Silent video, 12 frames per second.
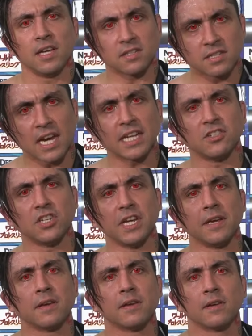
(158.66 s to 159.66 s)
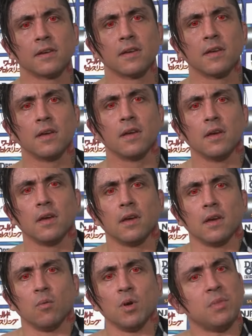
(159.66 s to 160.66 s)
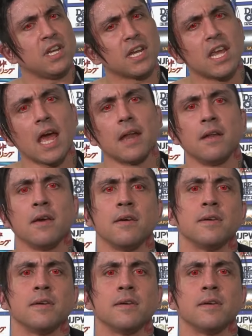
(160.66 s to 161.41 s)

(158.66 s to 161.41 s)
is Tai Chi. We meet again.